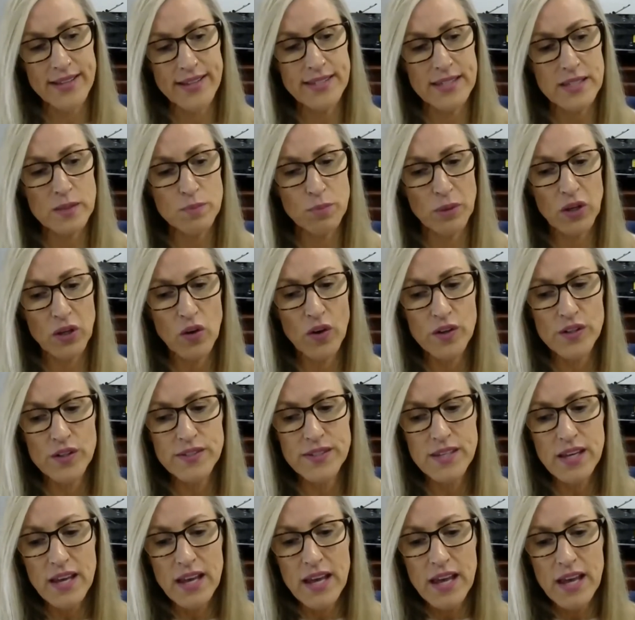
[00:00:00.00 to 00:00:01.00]
is
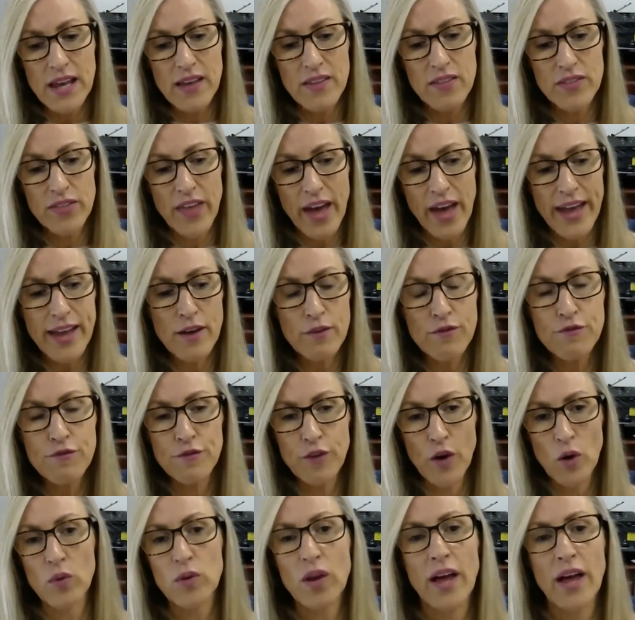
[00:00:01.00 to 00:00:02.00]
because they have
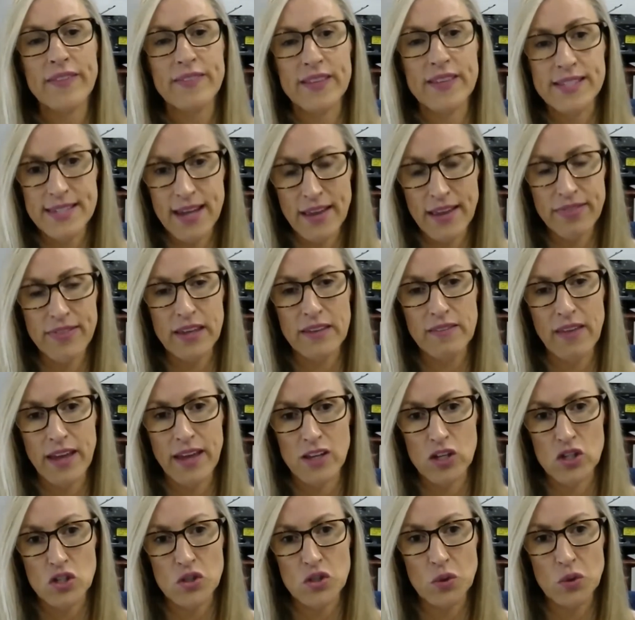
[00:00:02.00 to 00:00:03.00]
felt like there's nothing they
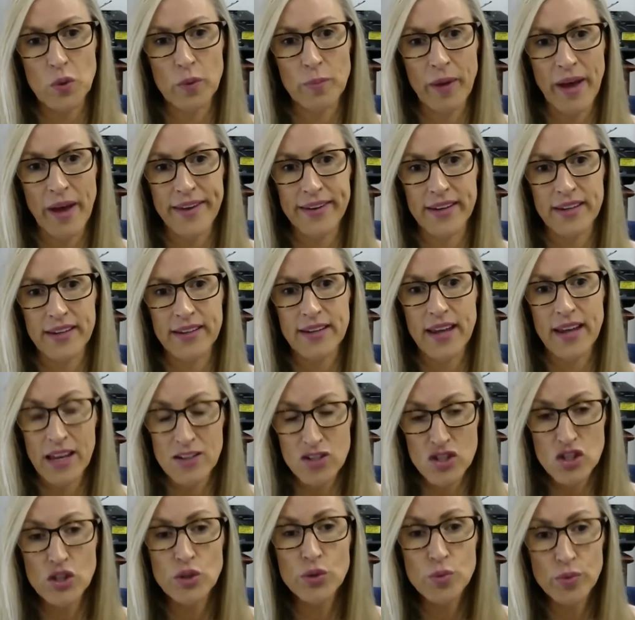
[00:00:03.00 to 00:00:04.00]
can do about it
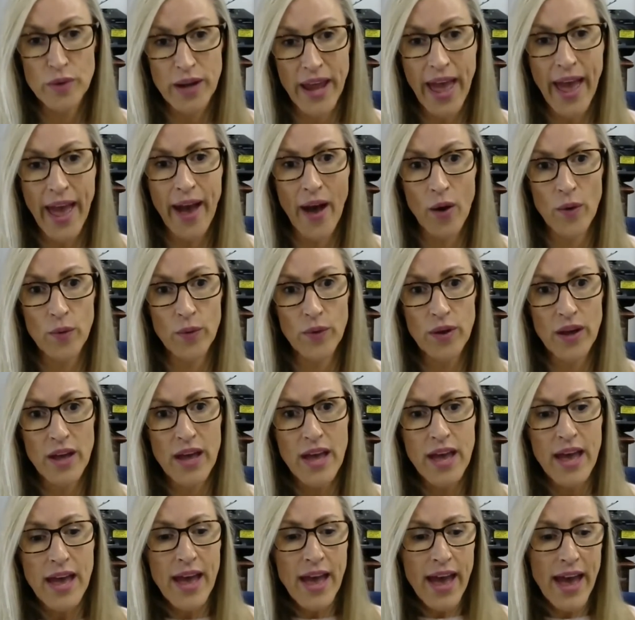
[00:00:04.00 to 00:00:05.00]
until now.
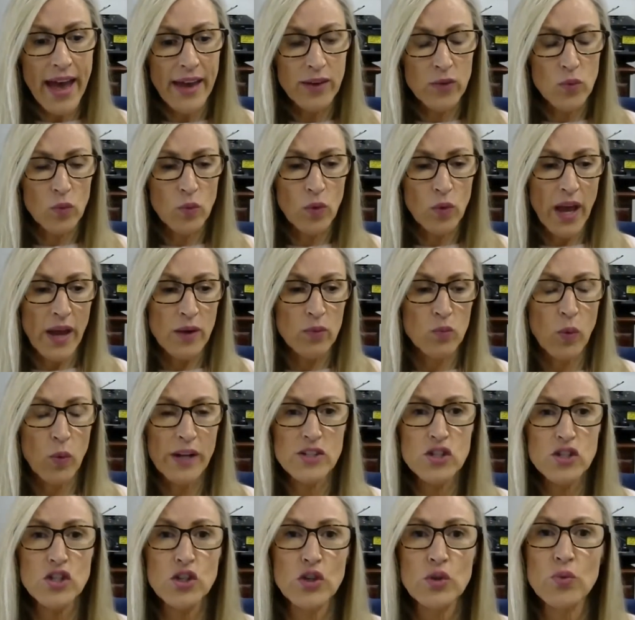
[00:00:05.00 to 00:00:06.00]
And
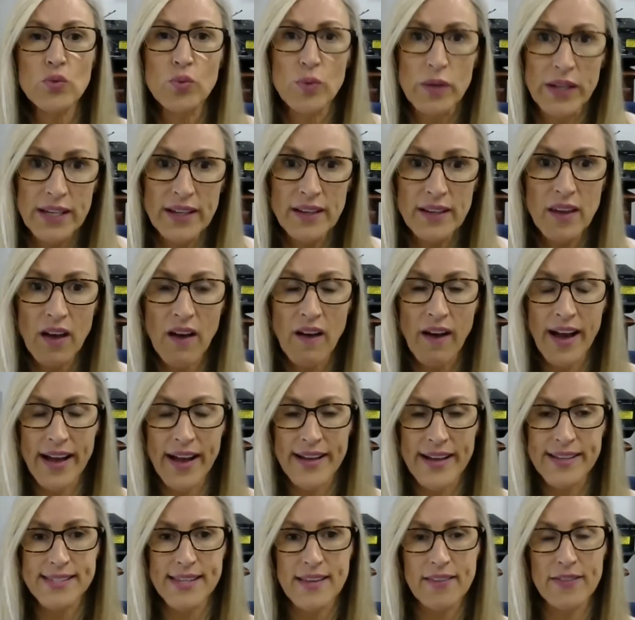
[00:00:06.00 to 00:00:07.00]
once you
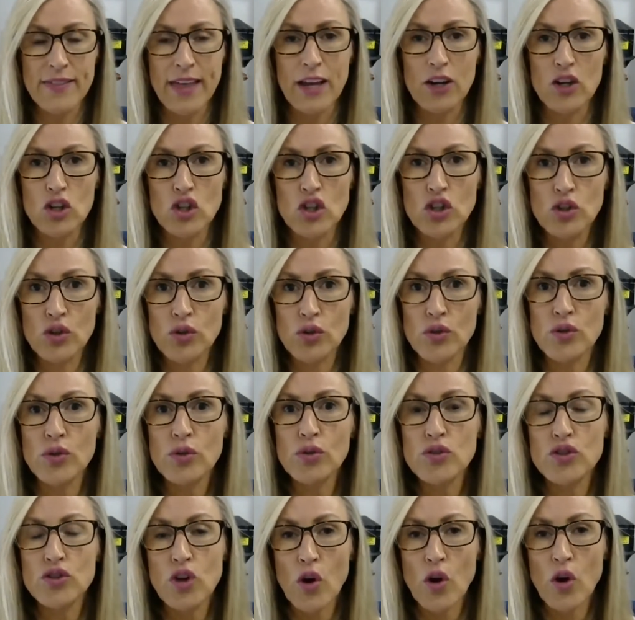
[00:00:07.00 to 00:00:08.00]
realise that
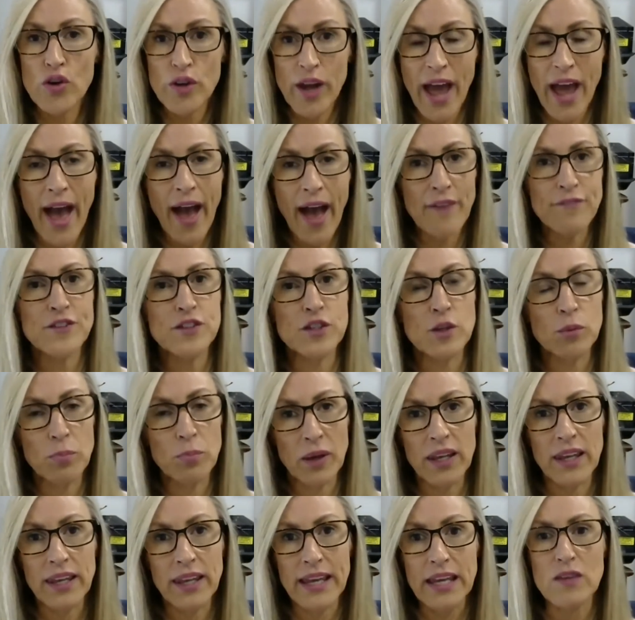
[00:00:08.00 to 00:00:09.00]
you don't have to
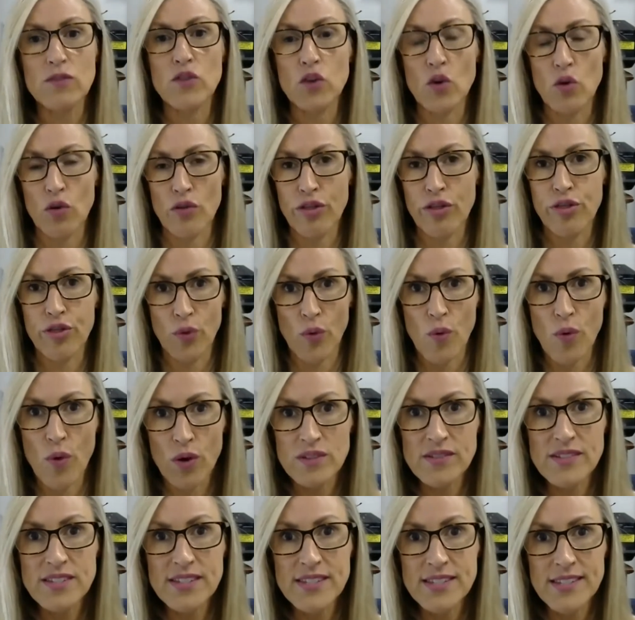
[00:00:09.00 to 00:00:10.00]
believe your
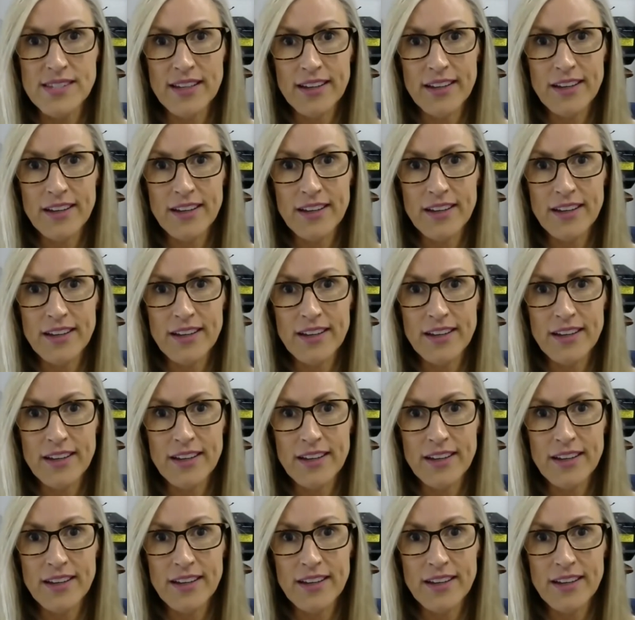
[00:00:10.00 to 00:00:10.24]
thoughts,